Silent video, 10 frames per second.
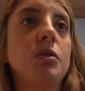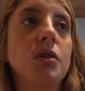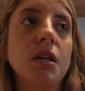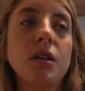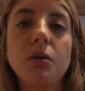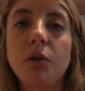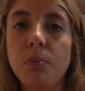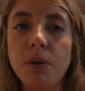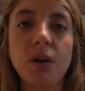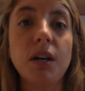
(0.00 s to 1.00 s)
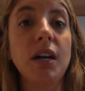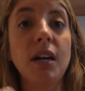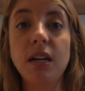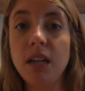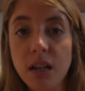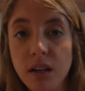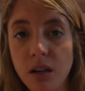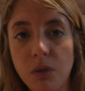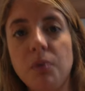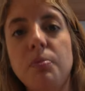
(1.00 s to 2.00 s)
Do you need a new computer? And I needed a
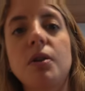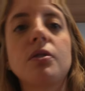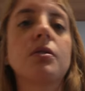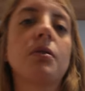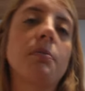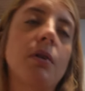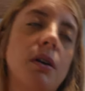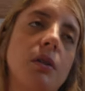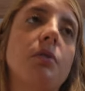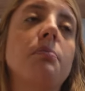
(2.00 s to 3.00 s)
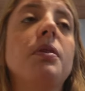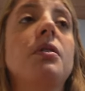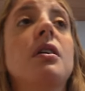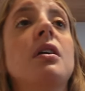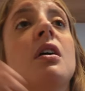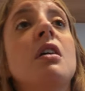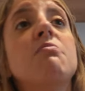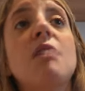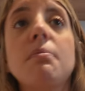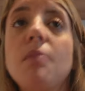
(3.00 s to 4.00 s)
new computer, so he bought a new computer.
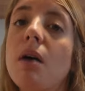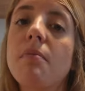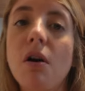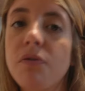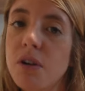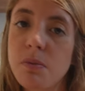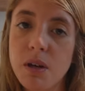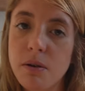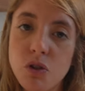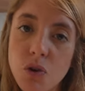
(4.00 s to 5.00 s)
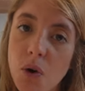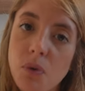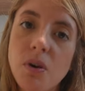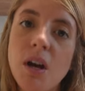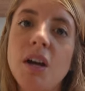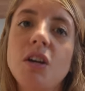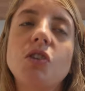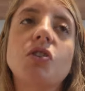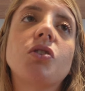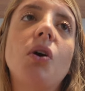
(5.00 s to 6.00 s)
My mom offered me a drone.
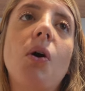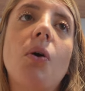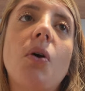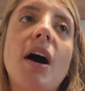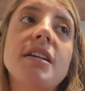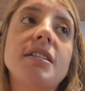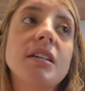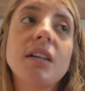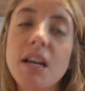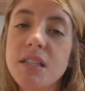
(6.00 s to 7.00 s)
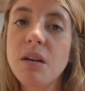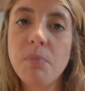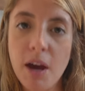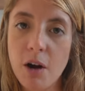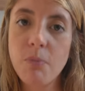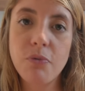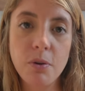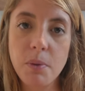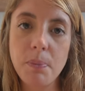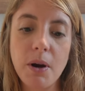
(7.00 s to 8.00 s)
So I did get some help
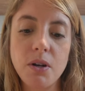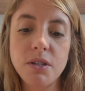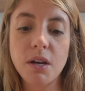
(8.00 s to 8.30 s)
from my parents.